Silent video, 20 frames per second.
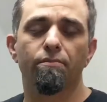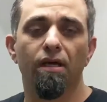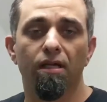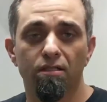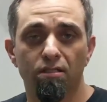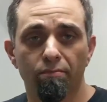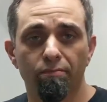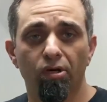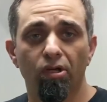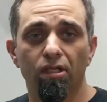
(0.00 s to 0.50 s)

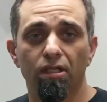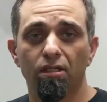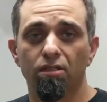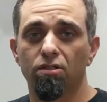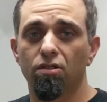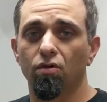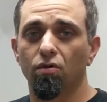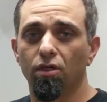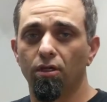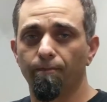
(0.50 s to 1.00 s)
amounts of money
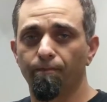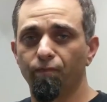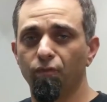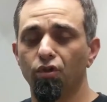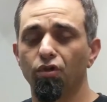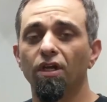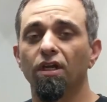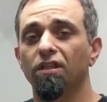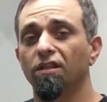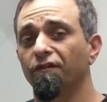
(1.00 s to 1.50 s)
into it, you
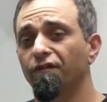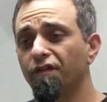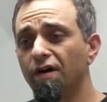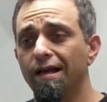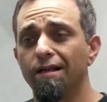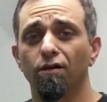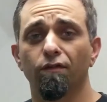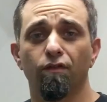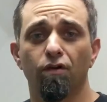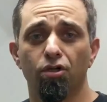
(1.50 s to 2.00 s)
get the
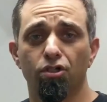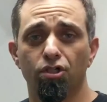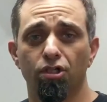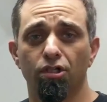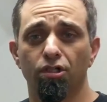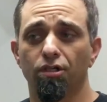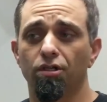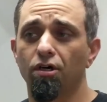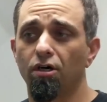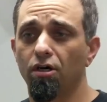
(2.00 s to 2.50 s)
final version
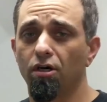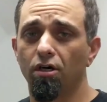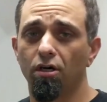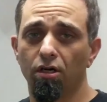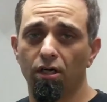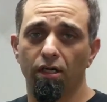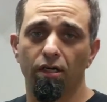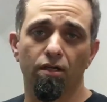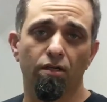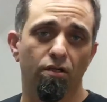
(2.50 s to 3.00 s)
of the
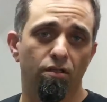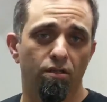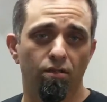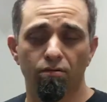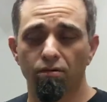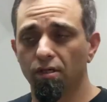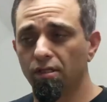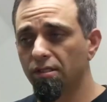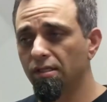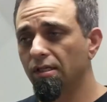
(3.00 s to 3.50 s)
car, it goes and
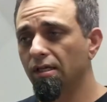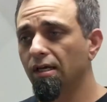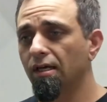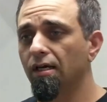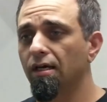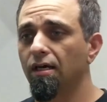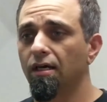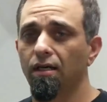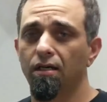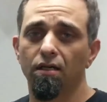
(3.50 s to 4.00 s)
runs a
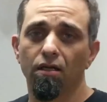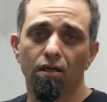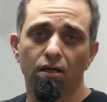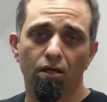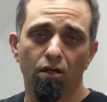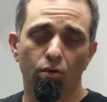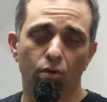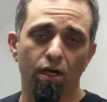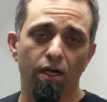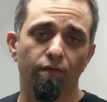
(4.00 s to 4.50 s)
9 or
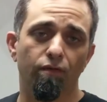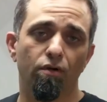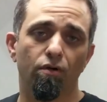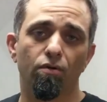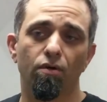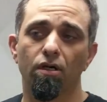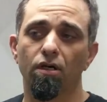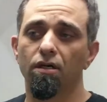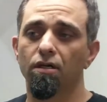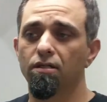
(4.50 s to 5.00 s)
whatever it
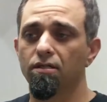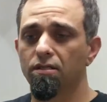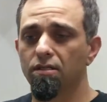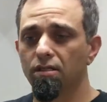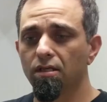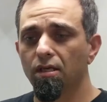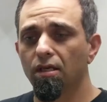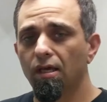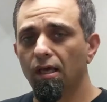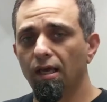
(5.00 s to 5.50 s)
runs,
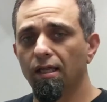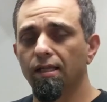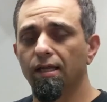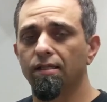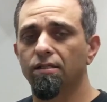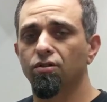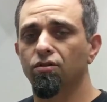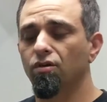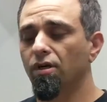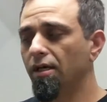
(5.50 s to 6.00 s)
and
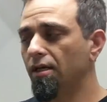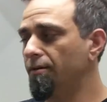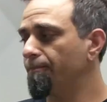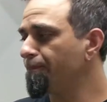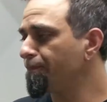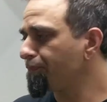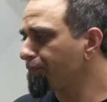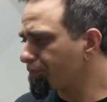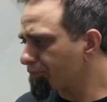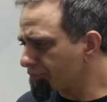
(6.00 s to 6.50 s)
that's great.
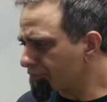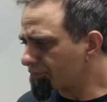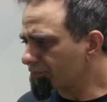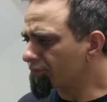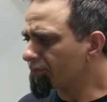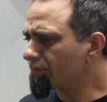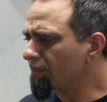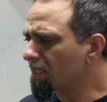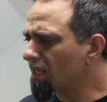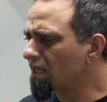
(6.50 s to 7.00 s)

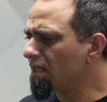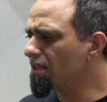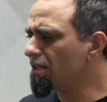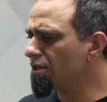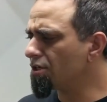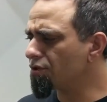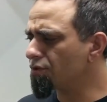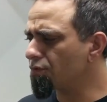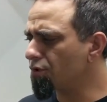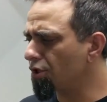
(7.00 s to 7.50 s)

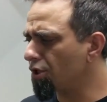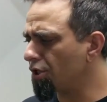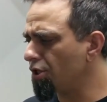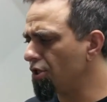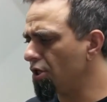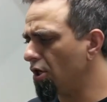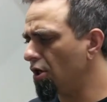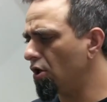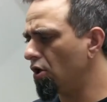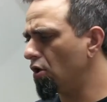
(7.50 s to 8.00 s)
There's really
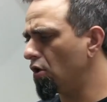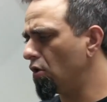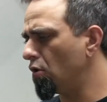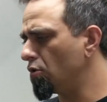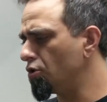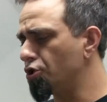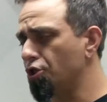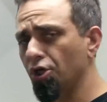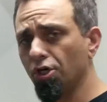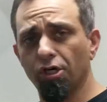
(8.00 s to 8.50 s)

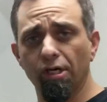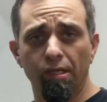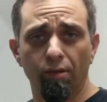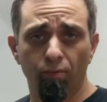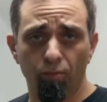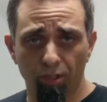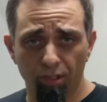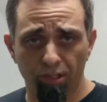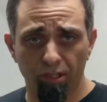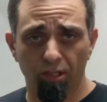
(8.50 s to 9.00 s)
no journey
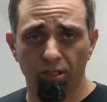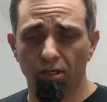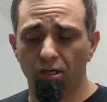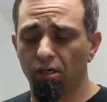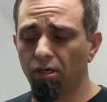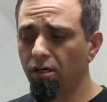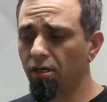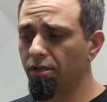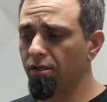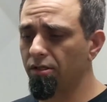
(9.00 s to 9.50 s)
with the
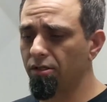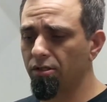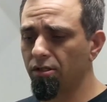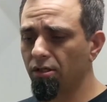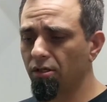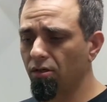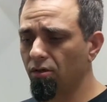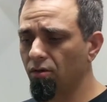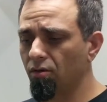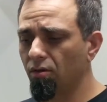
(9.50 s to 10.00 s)
car, there's
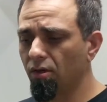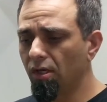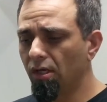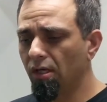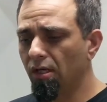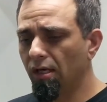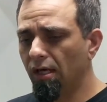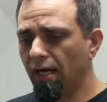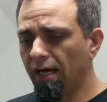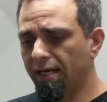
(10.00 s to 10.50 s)
no
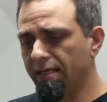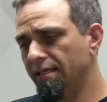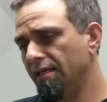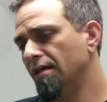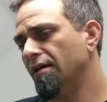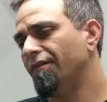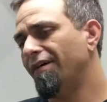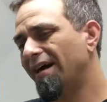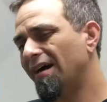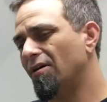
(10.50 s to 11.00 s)

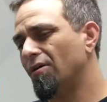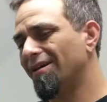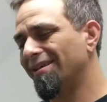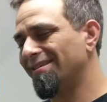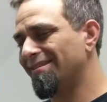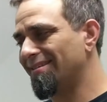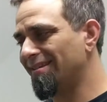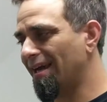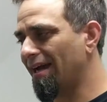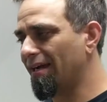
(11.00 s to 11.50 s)
idea of how
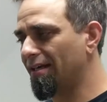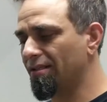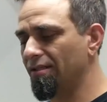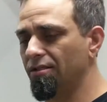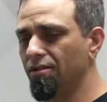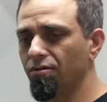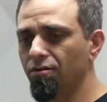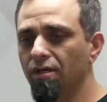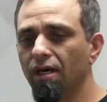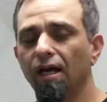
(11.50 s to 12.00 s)

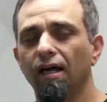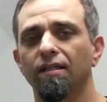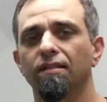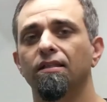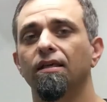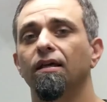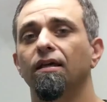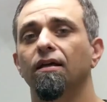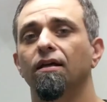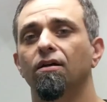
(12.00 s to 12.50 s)
exactly you got
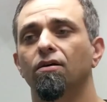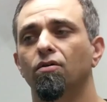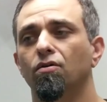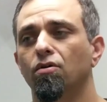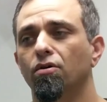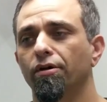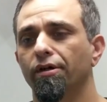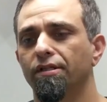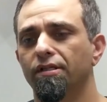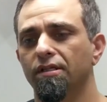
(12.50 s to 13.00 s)
there,
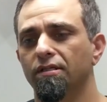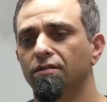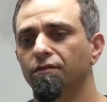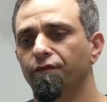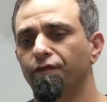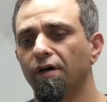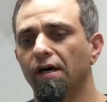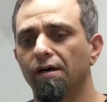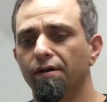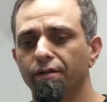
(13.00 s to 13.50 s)
or it doesn't
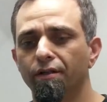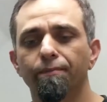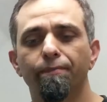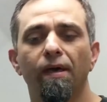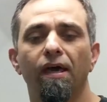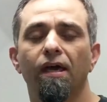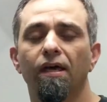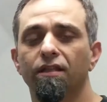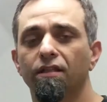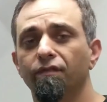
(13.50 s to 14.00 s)
follow the
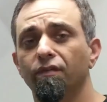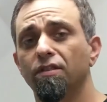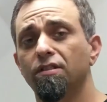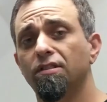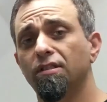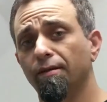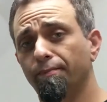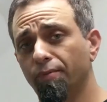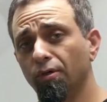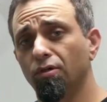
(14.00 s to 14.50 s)
path of a
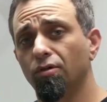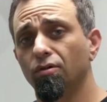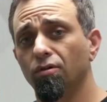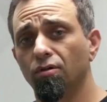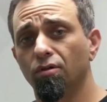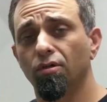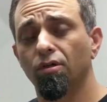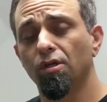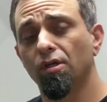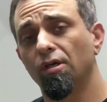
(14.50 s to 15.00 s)

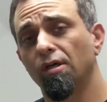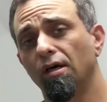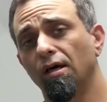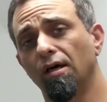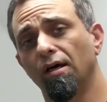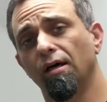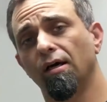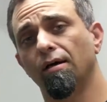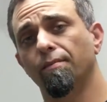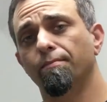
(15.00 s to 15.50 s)
typical
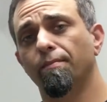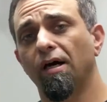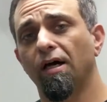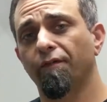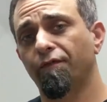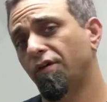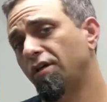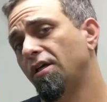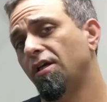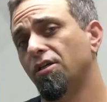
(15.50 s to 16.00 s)
uh,
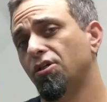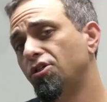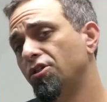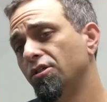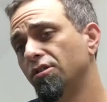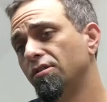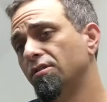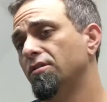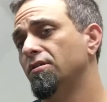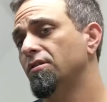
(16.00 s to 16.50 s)

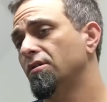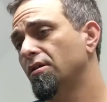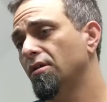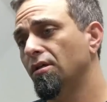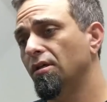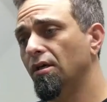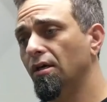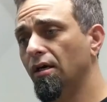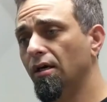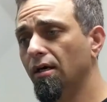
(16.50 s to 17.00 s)
modification
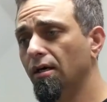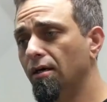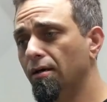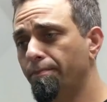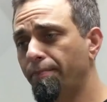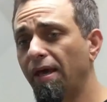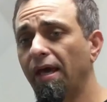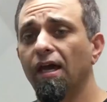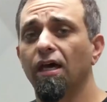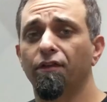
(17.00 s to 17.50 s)
uh,
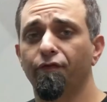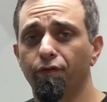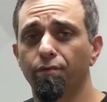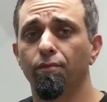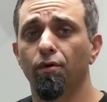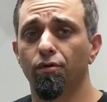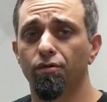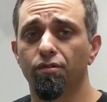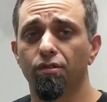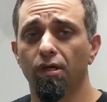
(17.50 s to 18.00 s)
path for
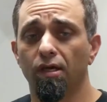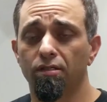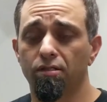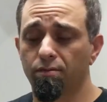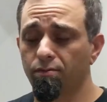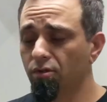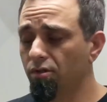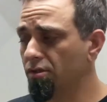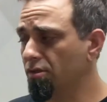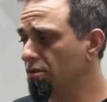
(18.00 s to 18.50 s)
most
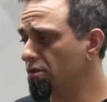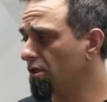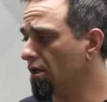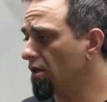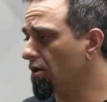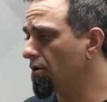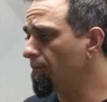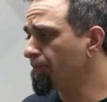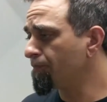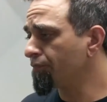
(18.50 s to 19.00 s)
customers.
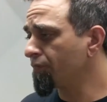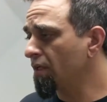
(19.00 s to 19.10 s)
So